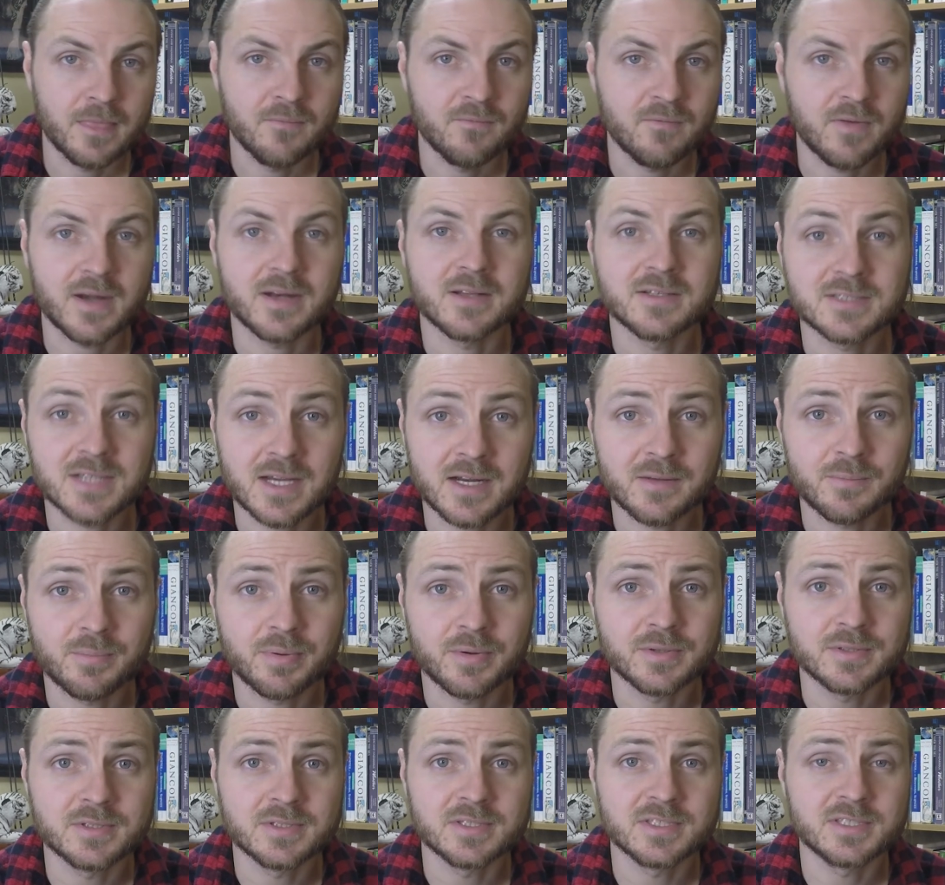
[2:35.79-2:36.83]
Find a tiny
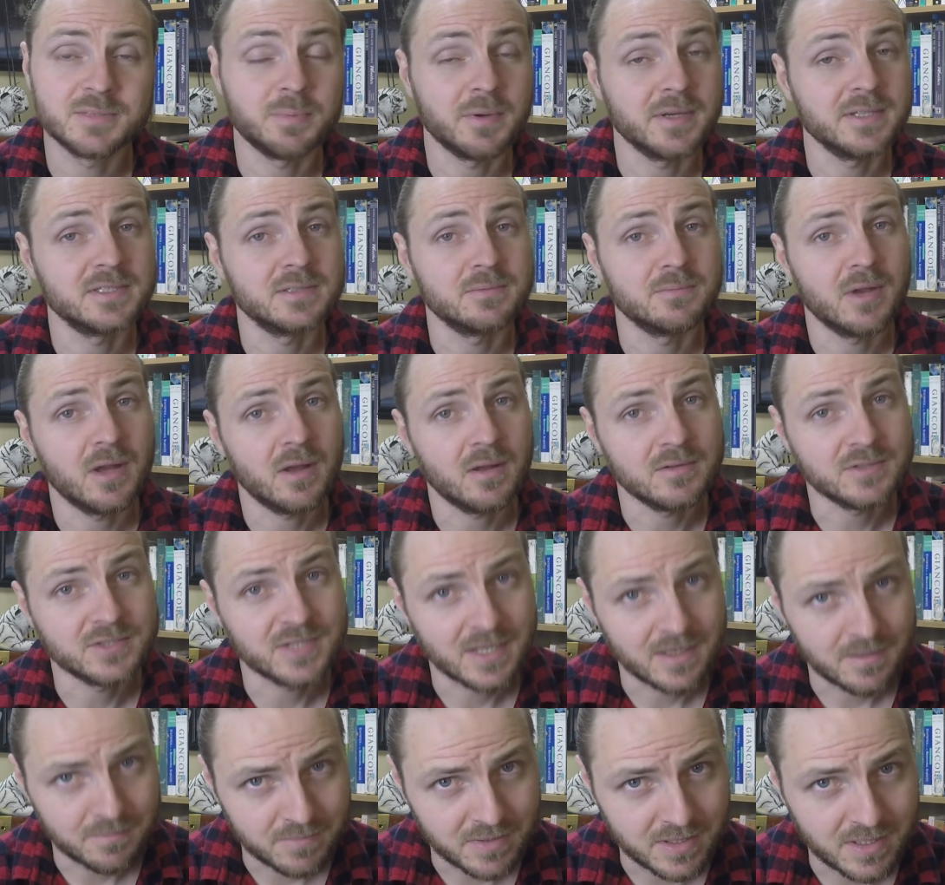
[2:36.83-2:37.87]
person, spread some knowledge,
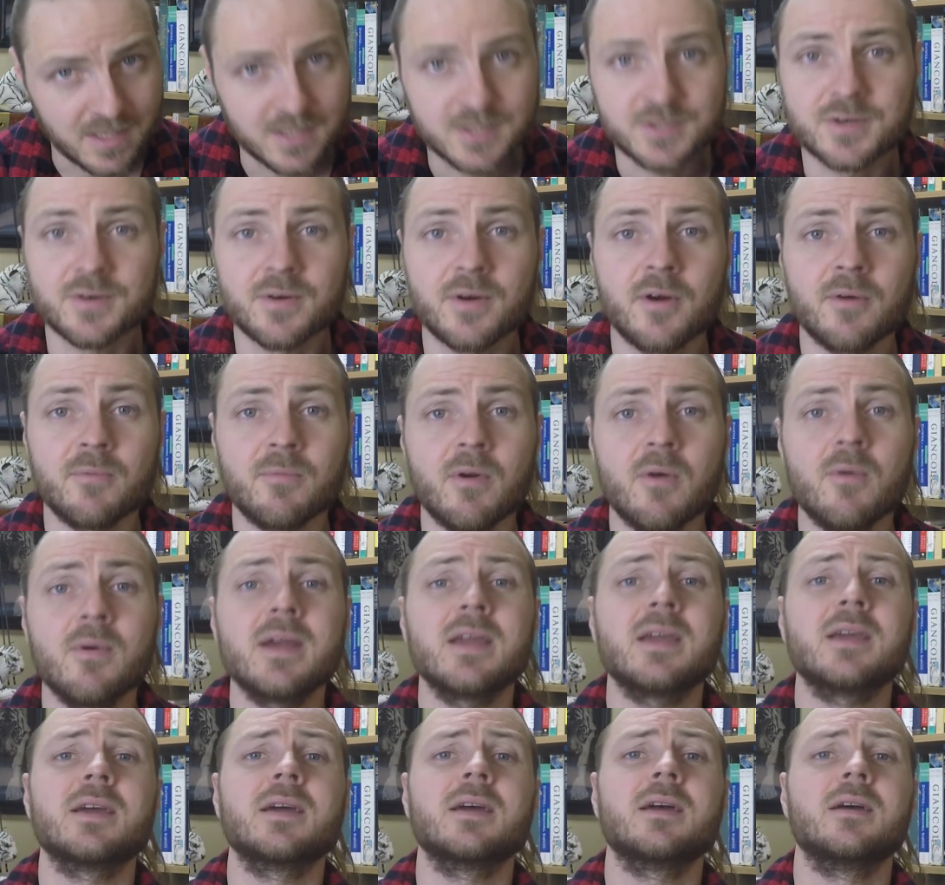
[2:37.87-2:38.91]
and be nature
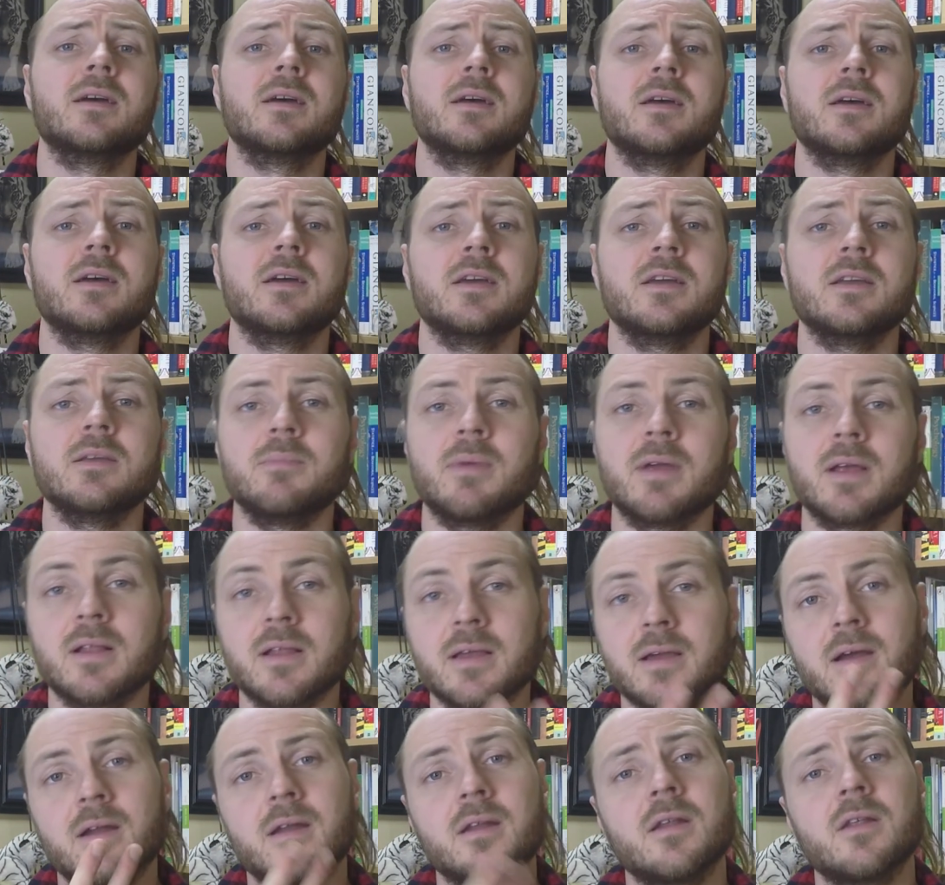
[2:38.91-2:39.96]
heroic. You may
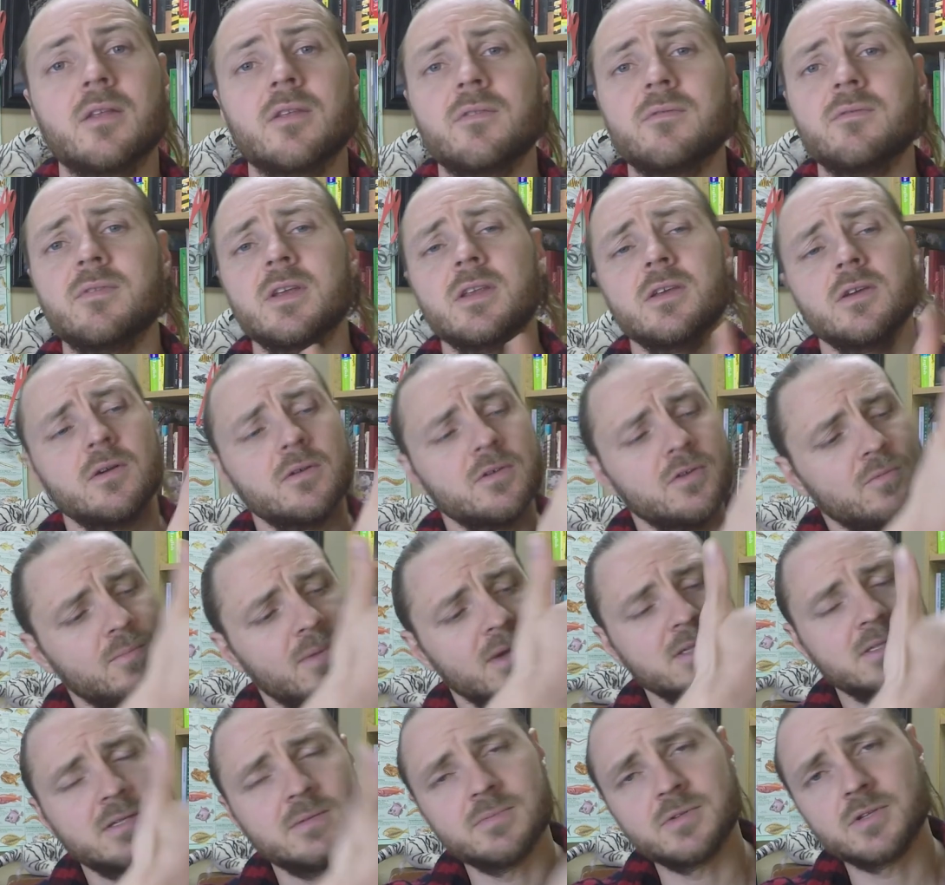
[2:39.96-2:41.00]
click on another video. You
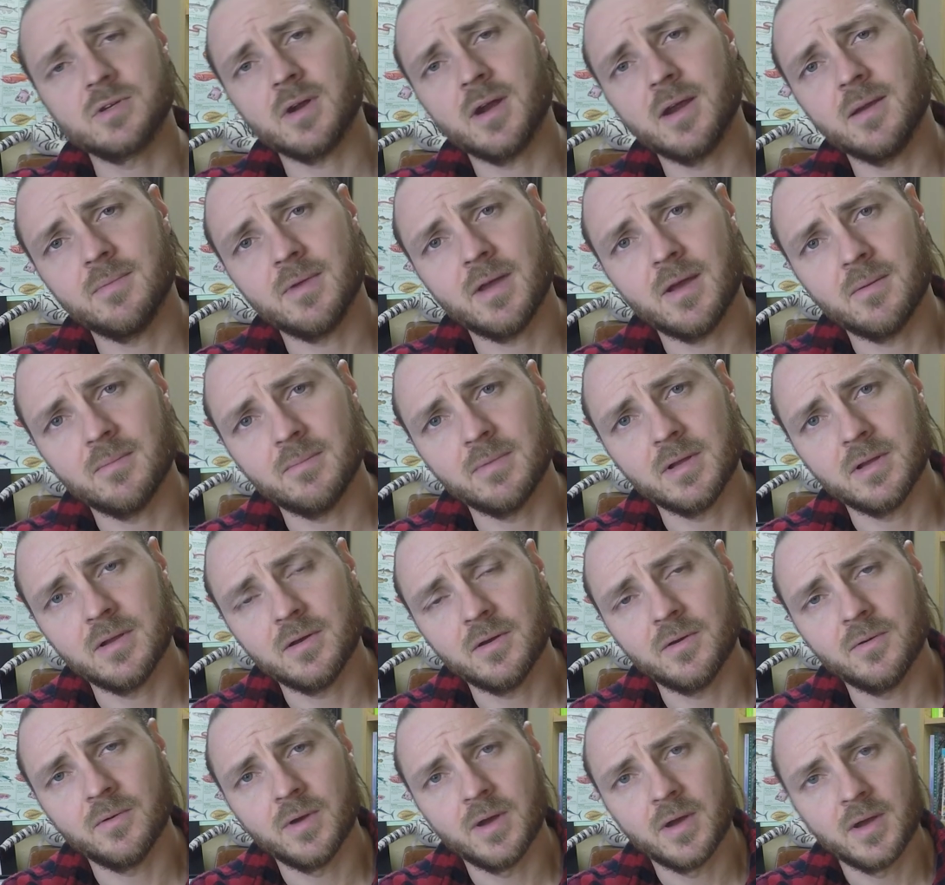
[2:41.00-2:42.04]
may subscribe down
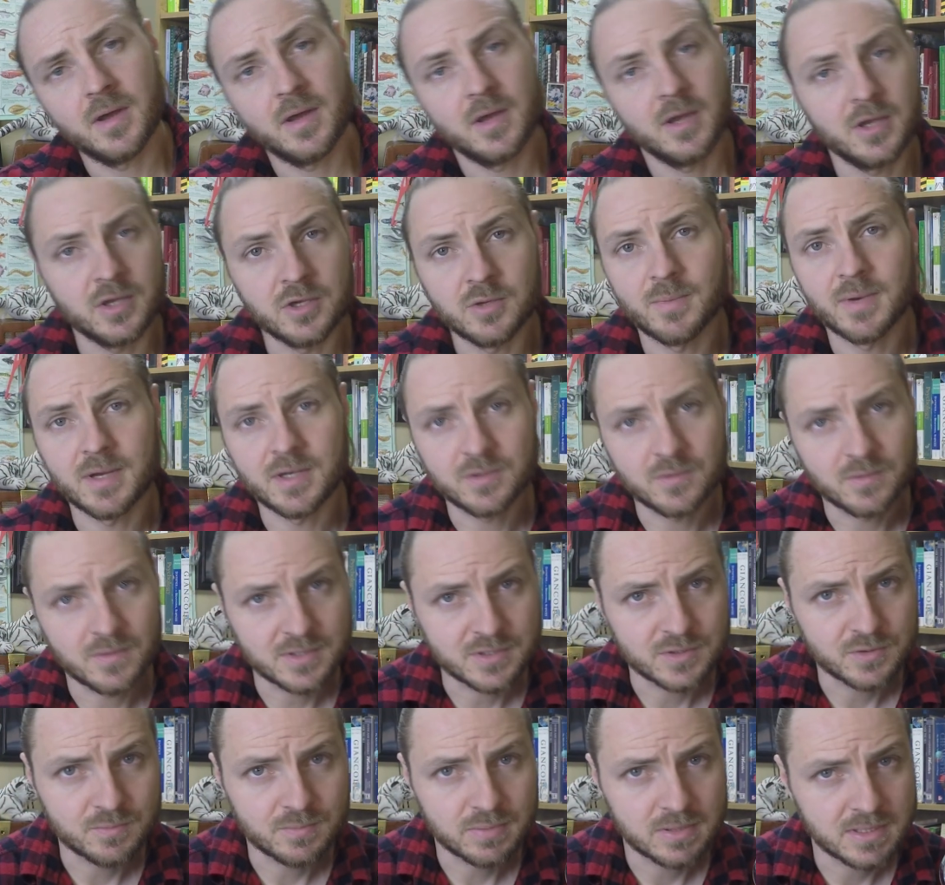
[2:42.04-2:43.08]
below. You may do
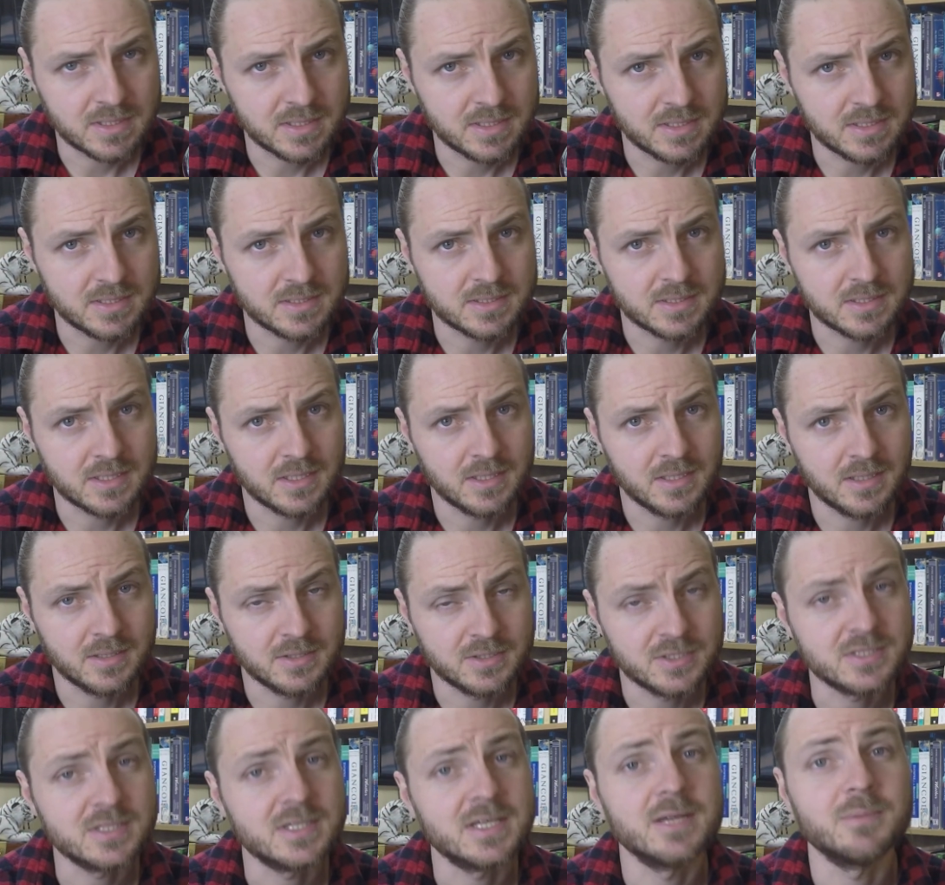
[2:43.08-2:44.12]
as you please.
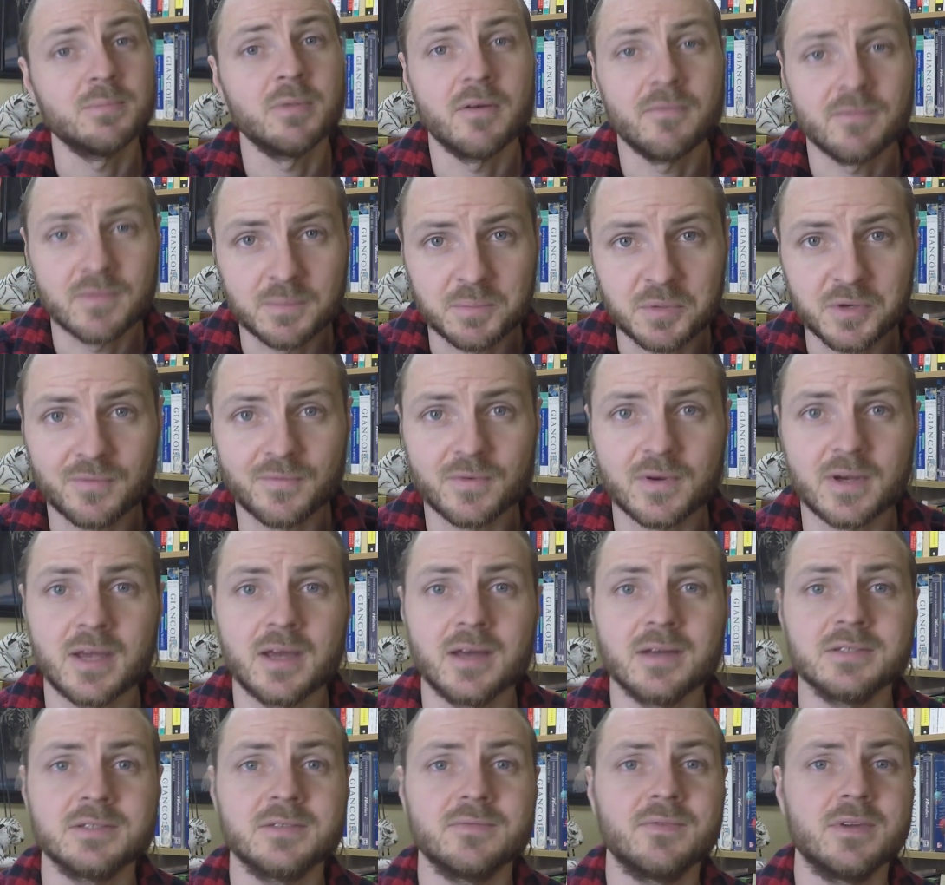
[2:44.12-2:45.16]
Just keep loving the beautiful
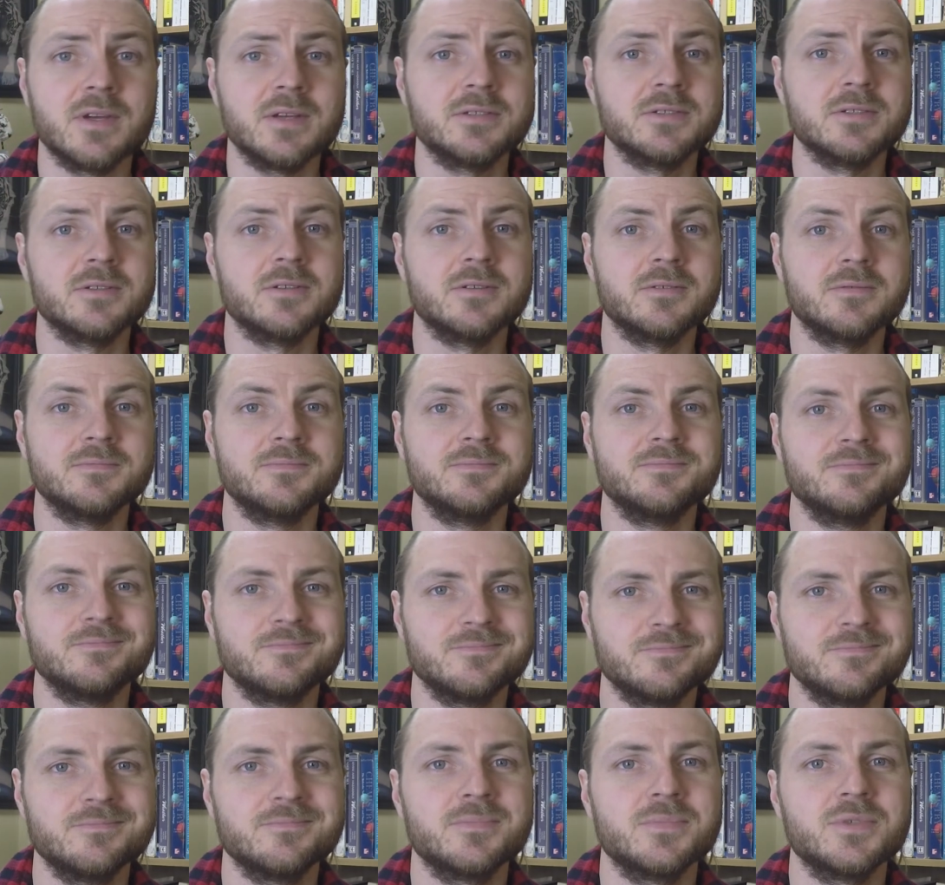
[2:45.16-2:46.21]
chaos of nature.
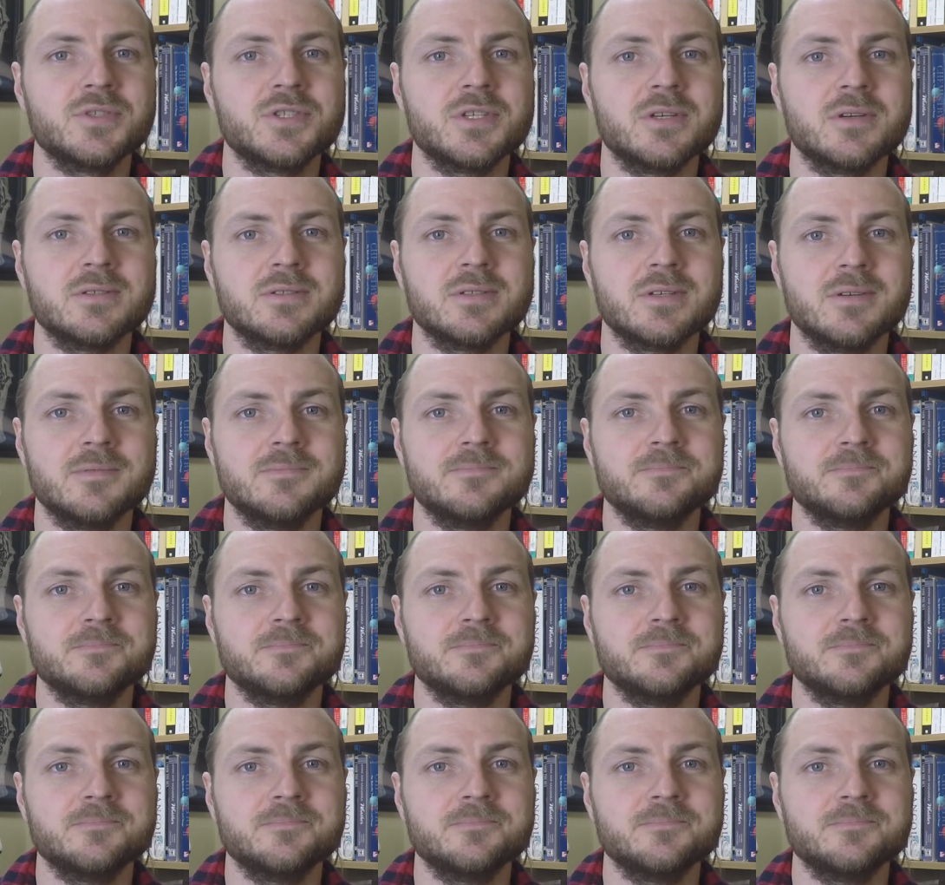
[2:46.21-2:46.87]
Cheers.